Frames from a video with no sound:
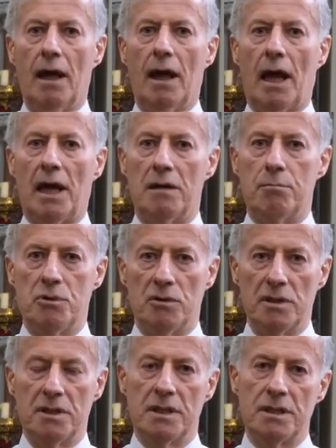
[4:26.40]
and the
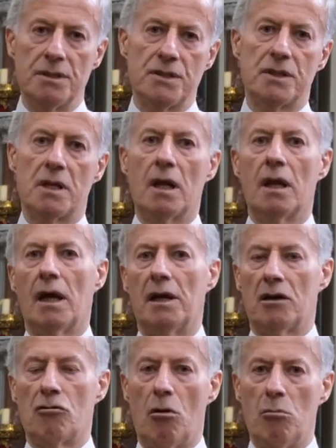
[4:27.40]
Puritans
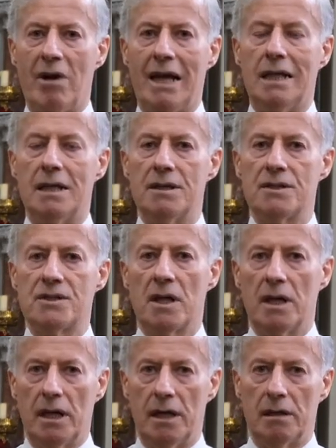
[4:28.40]
and the Cromwellians
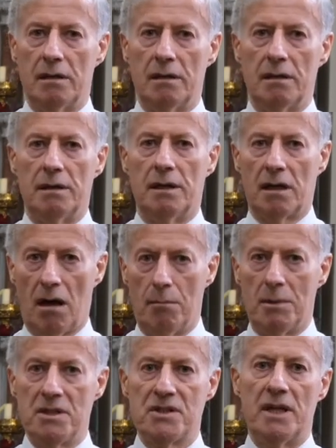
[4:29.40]
in the
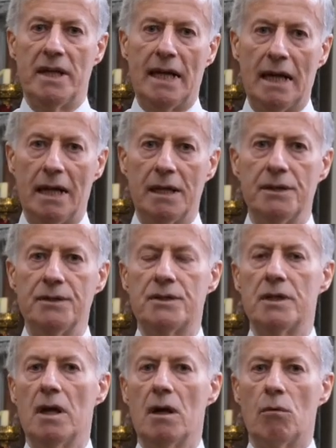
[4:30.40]
Commons in
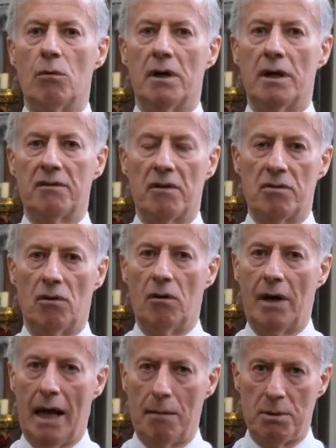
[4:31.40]
England were not at all
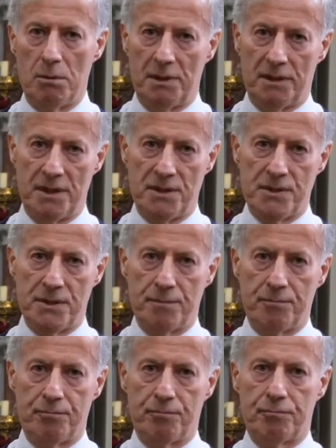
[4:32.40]
happy with this.
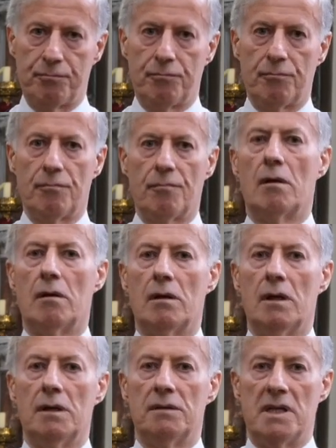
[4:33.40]

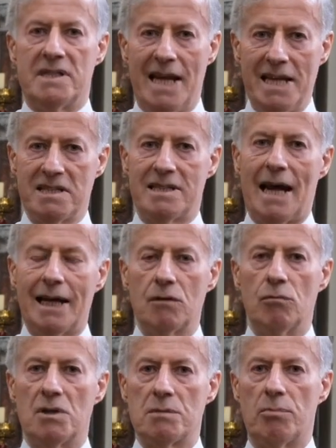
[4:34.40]
The Test
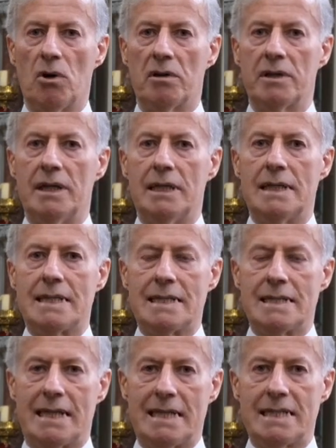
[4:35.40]
Act was brought in
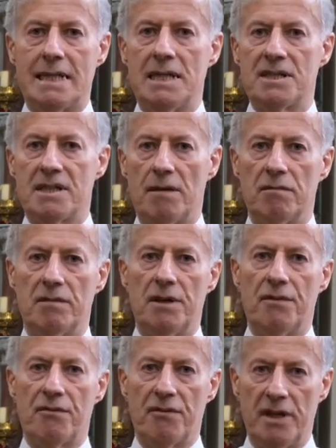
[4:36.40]

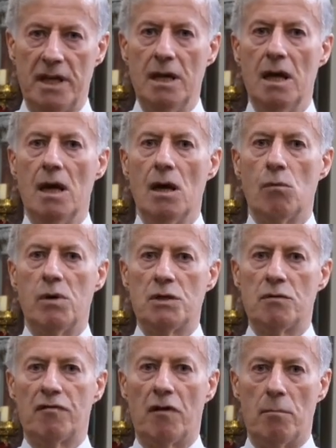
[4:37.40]
1673,
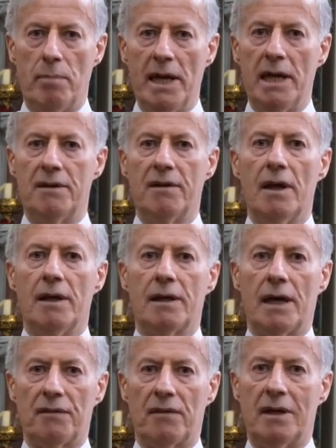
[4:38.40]
which forbade
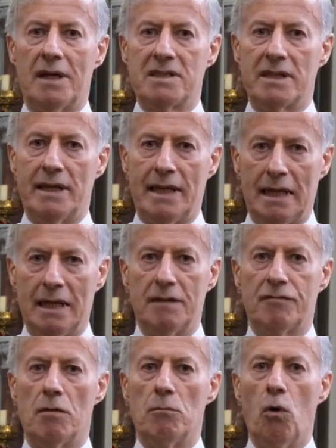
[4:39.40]
Catholics in
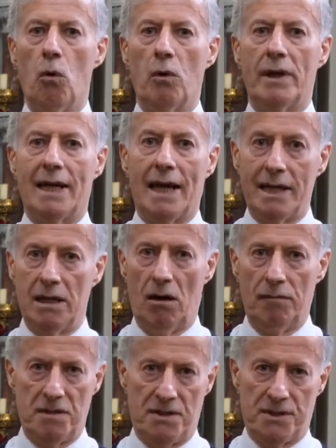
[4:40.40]
England from holding any
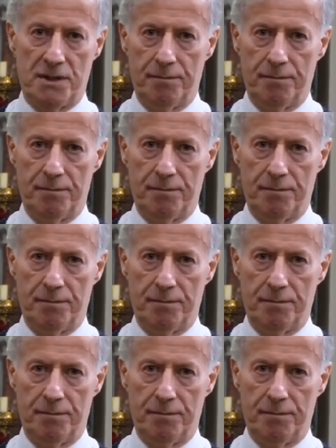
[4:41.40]
office.